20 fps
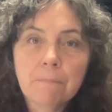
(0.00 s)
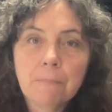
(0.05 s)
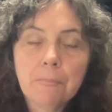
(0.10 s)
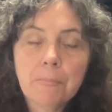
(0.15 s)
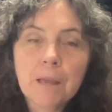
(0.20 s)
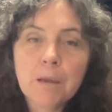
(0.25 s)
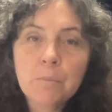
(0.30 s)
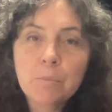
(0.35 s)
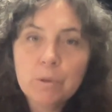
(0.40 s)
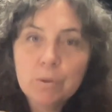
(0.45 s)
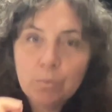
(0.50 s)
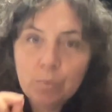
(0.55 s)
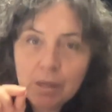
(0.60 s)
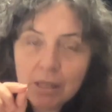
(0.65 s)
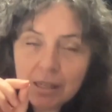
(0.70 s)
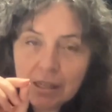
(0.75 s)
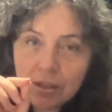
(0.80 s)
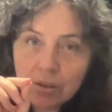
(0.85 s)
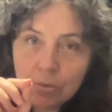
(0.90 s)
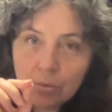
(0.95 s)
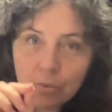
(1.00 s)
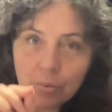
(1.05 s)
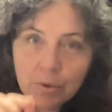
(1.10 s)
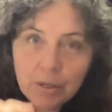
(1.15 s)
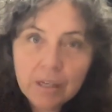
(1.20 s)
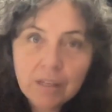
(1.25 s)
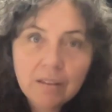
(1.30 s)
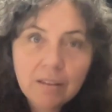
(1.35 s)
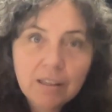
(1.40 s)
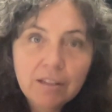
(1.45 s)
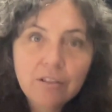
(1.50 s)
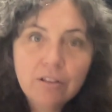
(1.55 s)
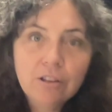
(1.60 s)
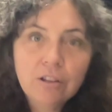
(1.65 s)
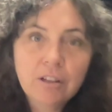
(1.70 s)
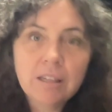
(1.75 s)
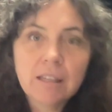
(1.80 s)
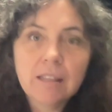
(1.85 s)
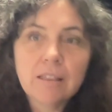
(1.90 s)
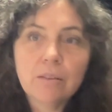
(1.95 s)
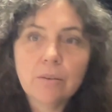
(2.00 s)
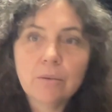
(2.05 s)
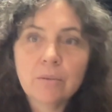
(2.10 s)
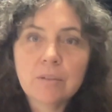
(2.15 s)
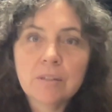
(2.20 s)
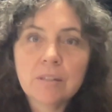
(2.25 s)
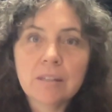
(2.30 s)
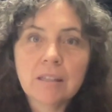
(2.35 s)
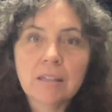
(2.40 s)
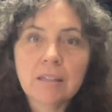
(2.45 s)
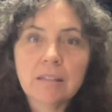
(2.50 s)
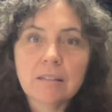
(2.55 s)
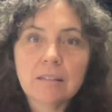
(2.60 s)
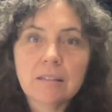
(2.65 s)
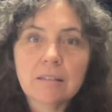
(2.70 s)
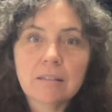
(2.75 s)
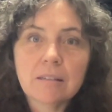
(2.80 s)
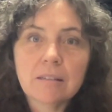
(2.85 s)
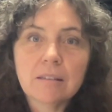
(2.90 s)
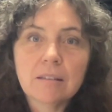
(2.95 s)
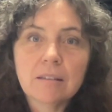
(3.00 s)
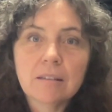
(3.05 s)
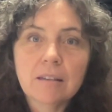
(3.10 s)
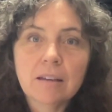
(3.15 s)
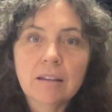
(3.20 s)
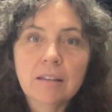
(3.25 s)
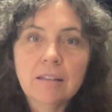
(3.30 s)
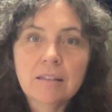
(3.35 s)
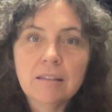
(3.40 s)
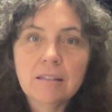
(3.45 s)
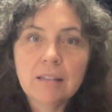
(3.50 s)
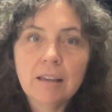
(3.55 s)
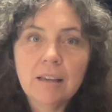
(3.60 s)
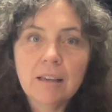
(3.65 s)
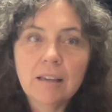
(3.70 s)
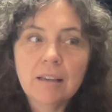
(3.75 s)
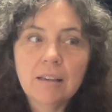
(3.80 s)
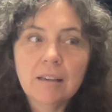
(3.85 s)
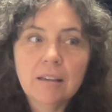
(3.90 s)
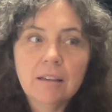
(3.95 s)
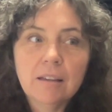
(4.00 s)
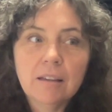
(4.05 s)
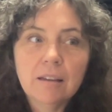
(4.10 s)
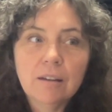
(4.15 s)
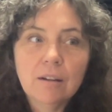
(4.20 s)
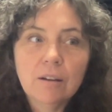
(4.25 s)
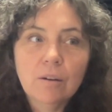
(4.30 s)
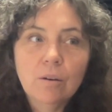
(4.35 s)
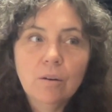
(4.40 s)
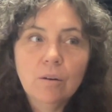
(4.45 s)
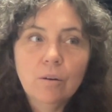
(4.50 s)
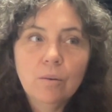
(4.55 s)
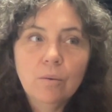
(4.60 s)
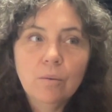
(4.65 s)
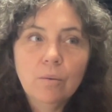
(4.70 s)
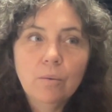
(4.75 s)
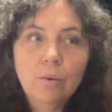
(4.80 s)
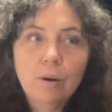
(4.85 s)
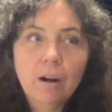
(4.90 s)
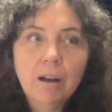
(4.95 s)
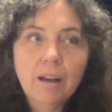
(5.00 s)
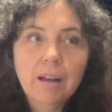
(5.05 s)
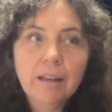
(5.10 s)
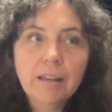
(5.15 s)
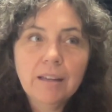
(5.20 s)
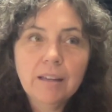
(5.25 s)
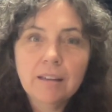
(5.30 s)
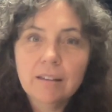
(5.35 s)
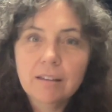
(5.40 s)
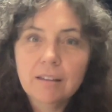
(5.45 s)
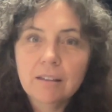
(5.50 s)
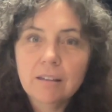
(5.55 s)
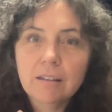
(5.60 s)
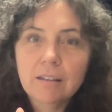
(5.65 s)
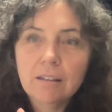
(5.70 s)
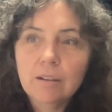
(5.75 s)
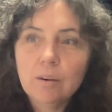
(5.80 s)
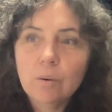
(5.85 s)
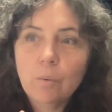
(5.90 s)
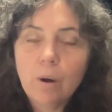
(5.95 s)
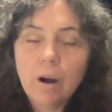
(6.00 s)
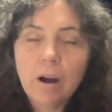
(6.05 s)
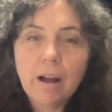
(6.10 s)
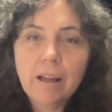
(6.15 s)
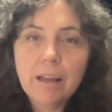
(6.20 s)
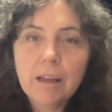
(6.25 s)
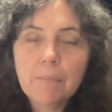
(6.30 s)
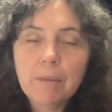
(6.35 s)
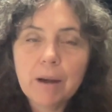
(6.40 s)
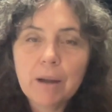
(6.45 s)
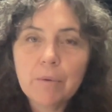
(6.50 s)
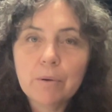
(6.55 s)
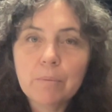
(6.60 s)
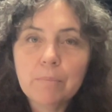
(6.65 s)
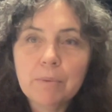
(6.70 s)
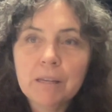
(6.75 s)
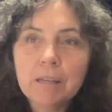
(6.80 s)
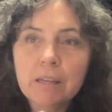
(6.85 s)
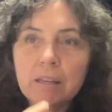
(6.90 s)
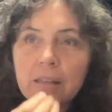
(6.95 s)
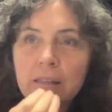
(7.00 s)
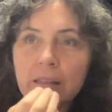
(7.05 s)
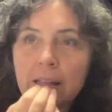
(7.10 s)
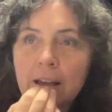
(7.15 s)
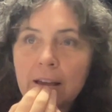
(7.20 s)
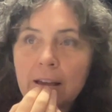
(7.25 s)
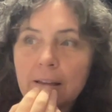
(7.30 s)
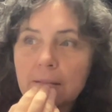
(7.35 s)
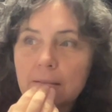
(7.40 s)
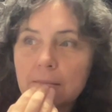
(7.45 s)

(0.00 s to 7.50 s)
And when we can really look at those things and say, why am I repeating that?